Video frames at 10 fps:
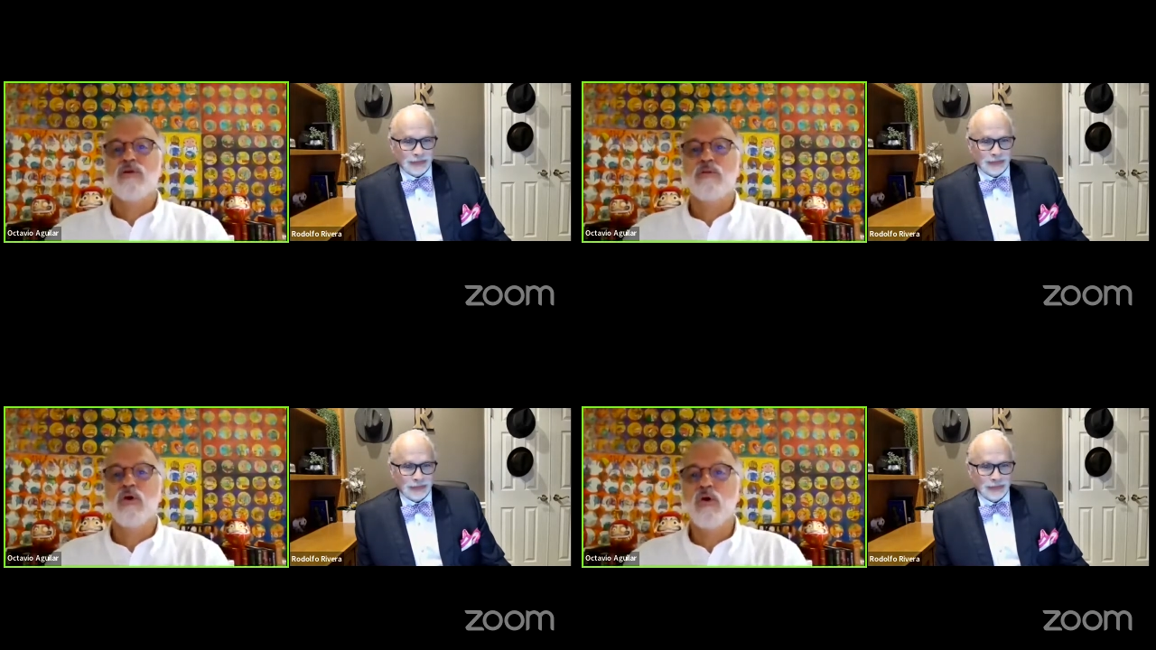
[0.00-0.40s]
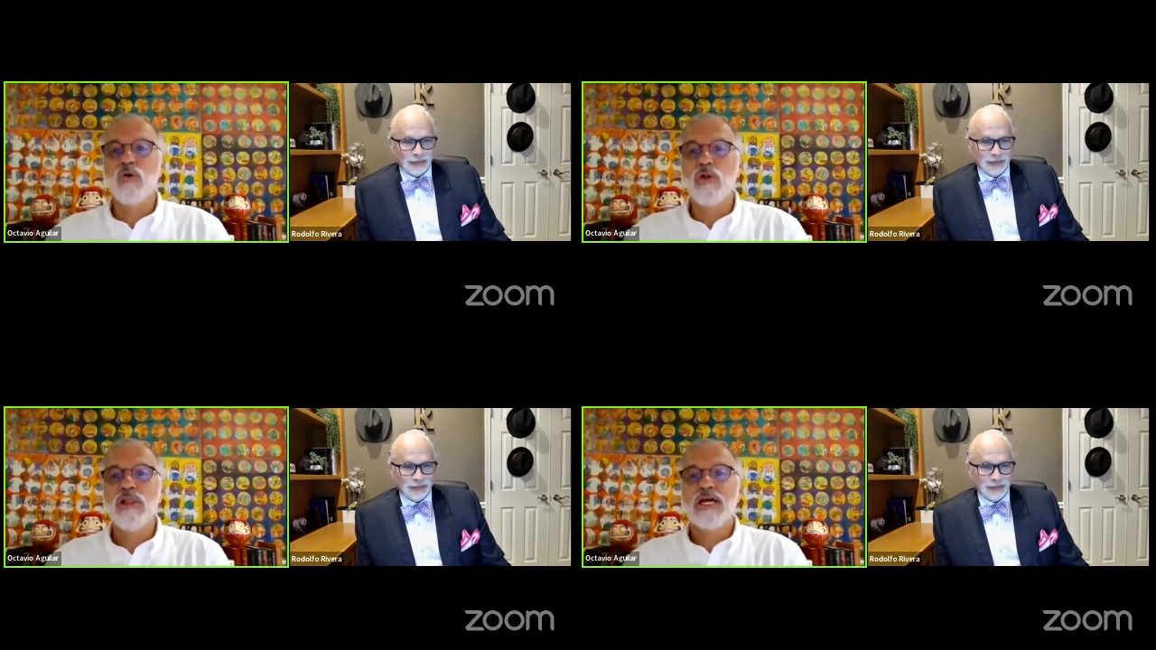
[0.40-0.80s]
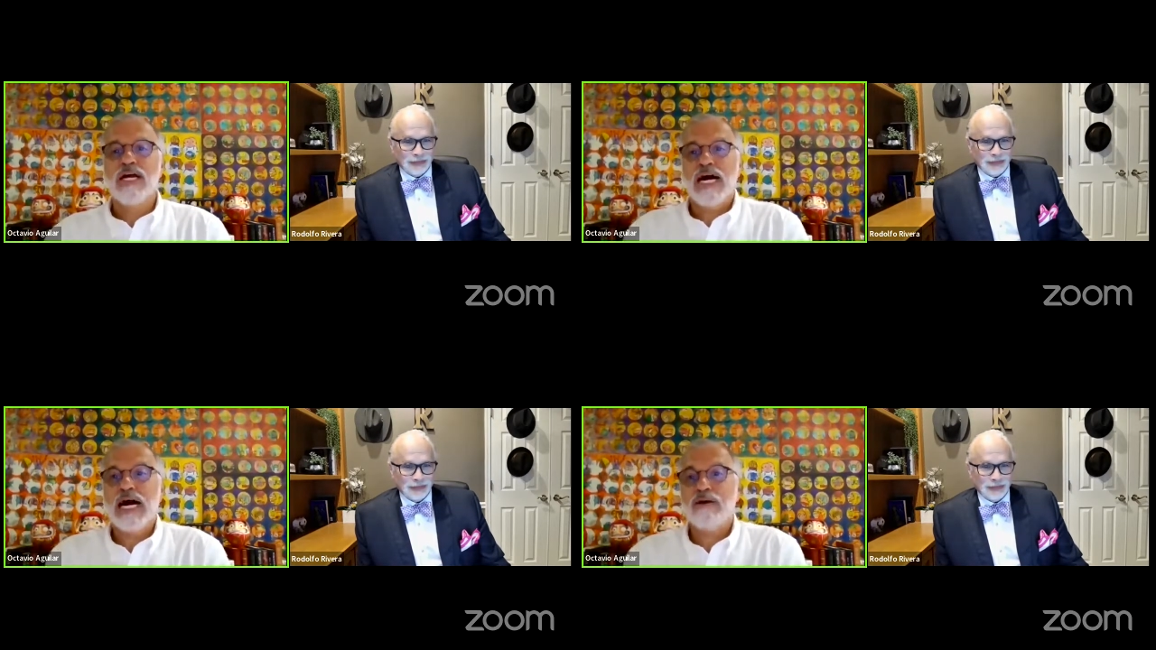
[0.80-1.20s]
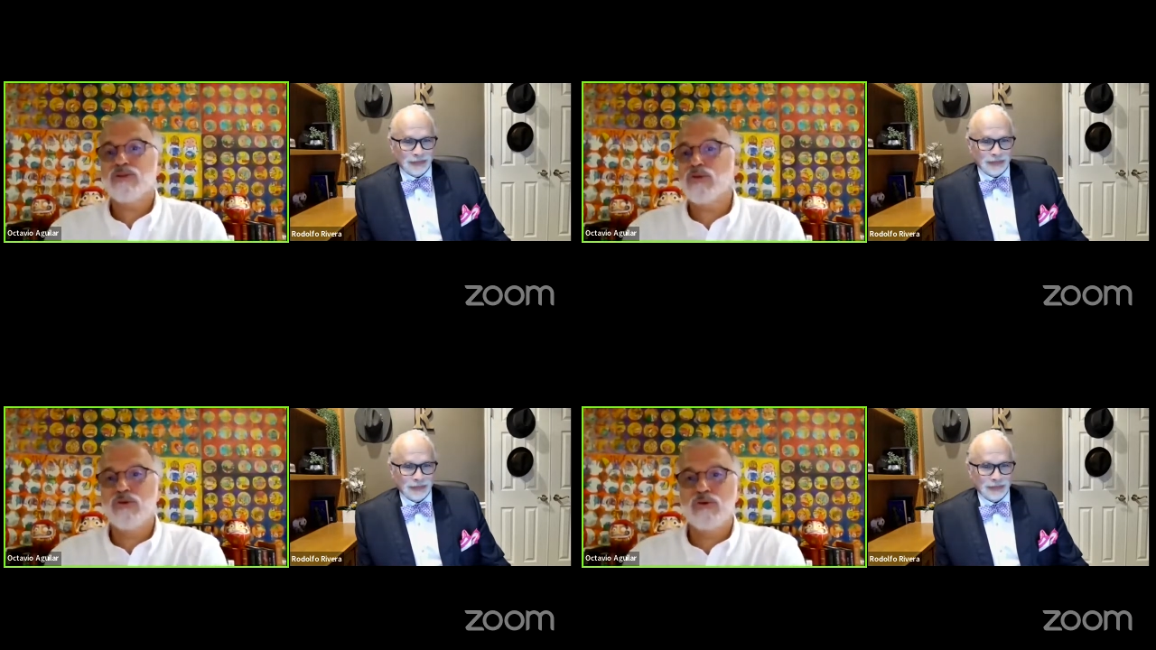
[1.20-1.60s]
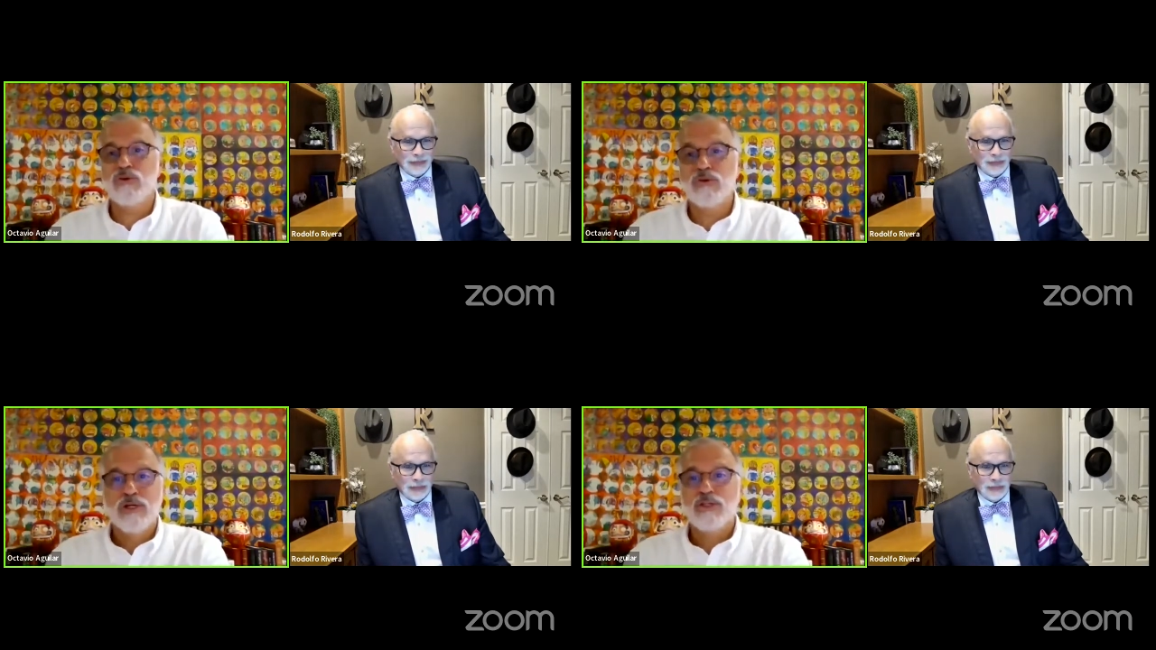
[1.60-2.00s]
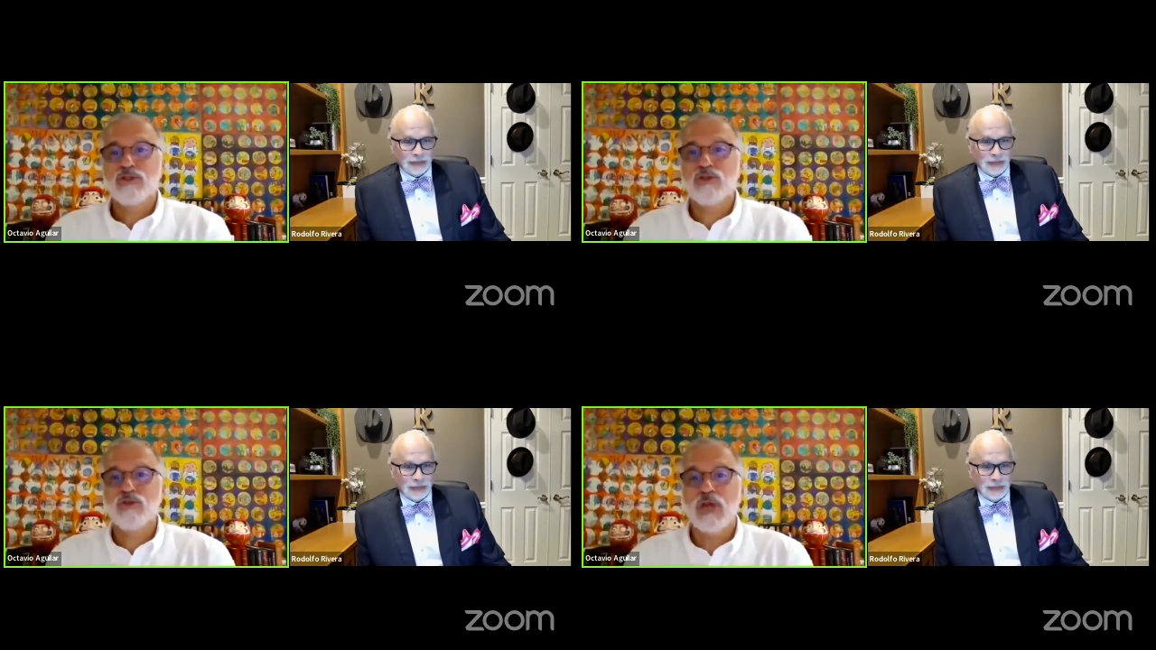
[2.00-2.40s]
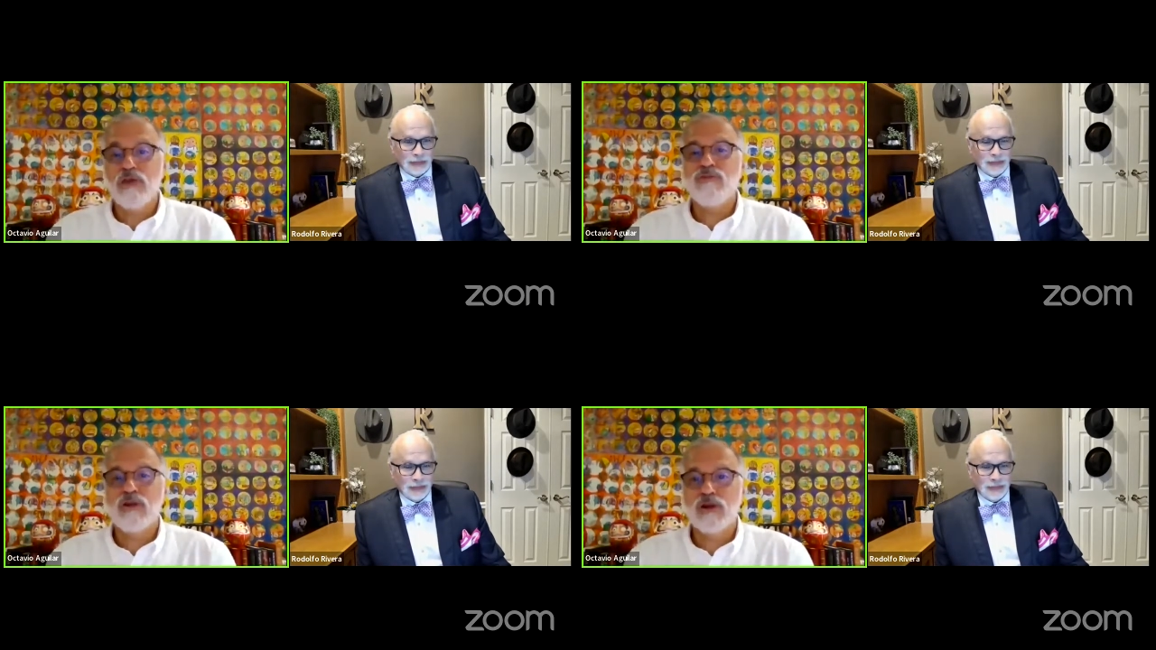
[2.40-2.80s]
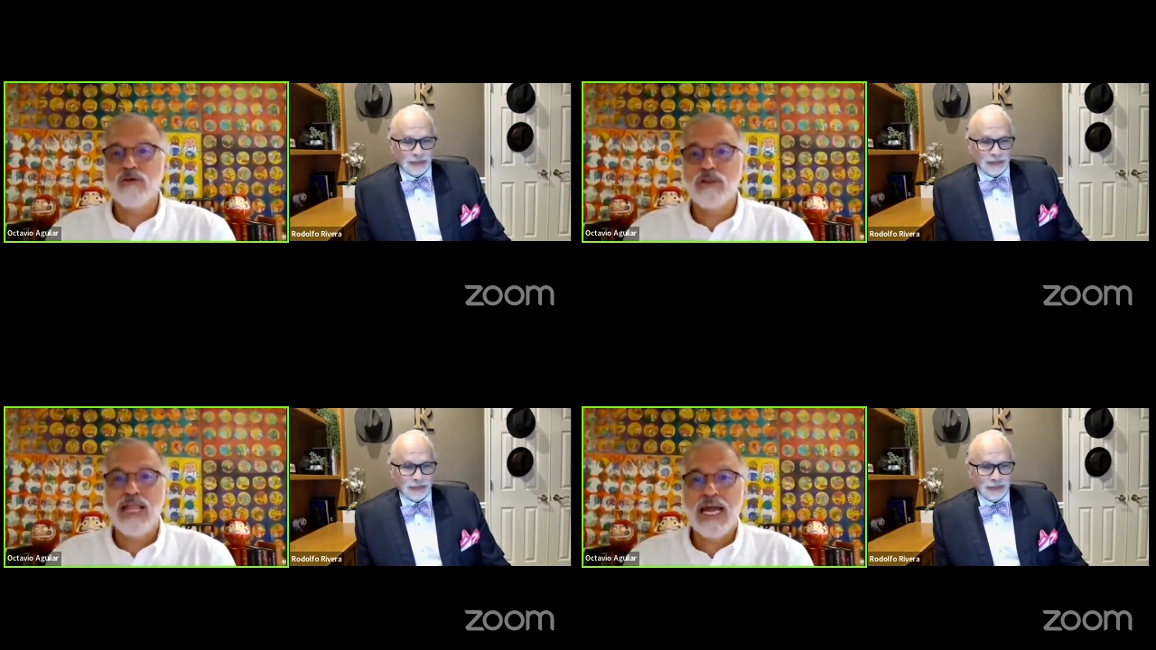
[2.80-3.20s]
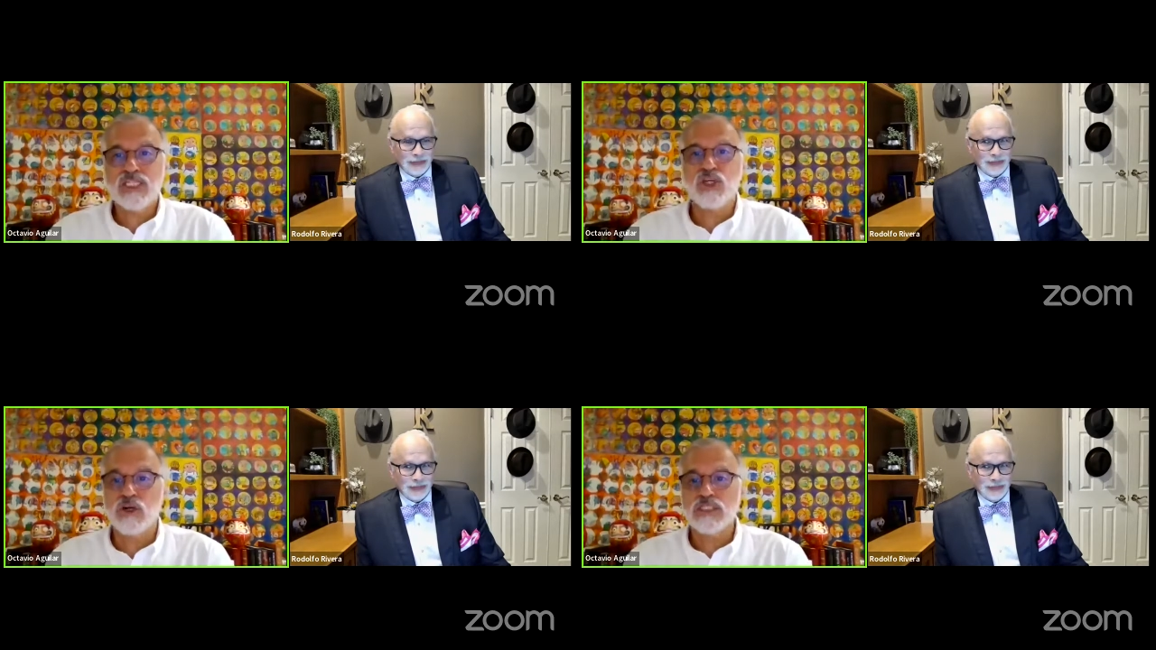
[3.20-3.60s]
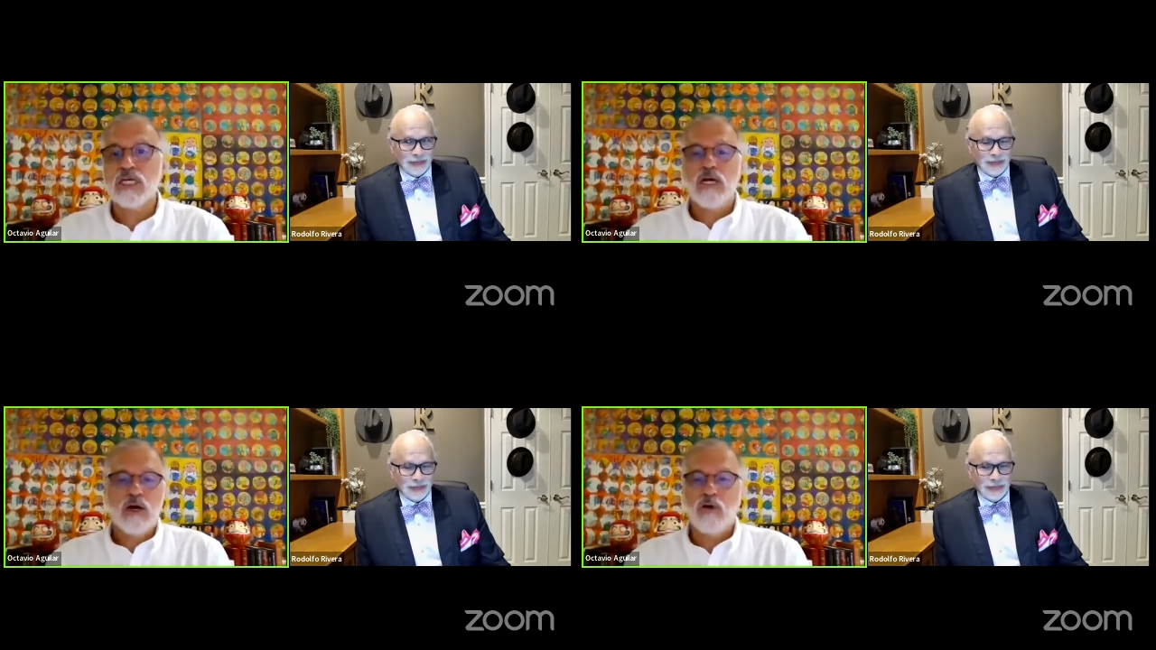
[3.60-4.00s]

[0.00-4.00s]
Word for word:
Speaker 1: from Google how to to give good lectures,